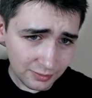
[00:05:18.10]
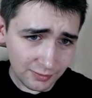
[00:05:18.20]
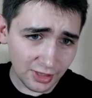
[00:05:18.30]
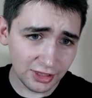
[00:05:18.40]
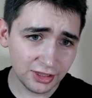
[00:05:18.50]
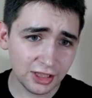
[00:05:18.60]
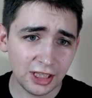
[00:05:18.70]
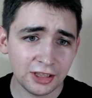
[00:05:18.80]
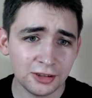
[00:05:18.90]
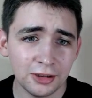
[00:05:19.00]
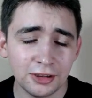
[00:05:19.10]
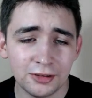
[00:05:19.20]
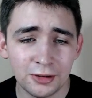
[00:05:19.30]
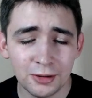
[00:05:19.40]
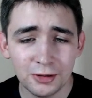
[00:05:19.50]
it's not actually
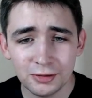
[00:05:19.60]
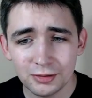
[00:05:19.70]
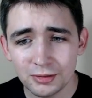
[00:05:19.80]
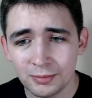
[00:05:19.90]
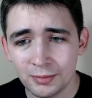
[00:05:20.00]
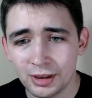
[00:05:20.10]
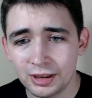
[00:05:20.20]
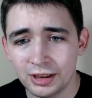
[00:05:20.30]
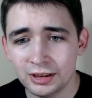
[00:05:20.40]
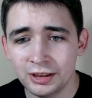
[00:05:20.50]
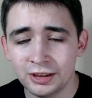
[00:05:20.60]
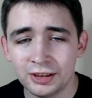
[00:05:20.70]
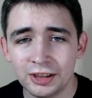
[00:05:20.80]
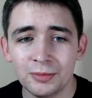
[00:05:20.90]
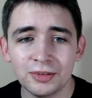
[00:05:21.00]
true, but it
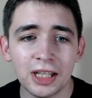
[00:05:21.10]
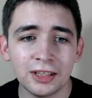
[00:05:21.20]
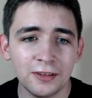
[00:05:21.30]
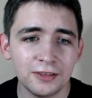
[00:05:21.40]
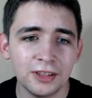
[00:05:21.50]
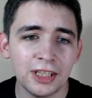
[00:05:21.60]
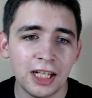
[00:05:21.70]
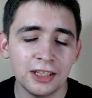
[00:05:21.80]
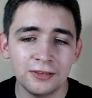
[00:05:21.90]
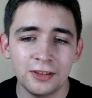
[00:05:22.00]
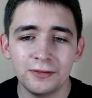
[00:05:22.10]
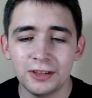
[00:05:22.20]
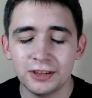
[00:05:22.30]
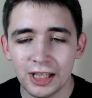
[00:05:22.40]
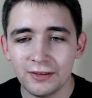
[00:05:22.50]
seems that
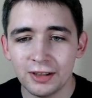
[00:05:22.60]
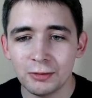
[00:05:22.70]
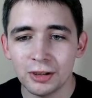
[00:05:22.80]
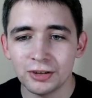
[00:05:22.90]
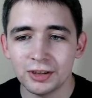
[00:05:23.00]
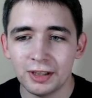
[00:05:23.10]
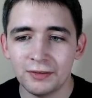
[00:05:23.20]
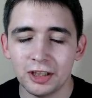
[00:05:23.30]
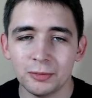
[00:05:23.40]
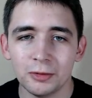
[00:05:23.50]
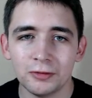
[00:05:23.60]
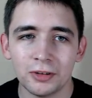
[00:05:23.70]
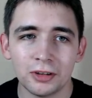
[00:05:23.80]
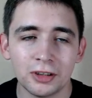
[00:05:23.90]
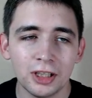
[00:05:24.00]
57 wasn't available
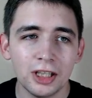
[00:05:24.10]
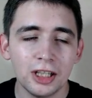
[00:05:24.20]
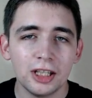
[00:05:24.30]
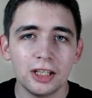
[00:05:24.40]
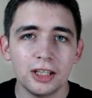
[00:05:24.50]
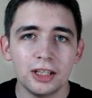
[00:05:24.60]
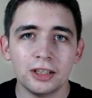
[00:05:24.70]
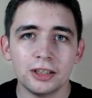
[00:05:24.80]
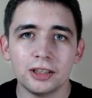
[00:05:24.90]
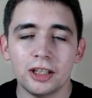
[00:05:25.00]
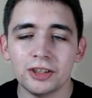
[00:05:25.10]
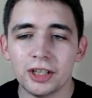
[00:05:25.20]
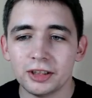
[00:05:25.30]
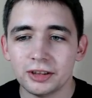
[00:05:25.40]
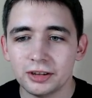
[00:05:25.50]
for other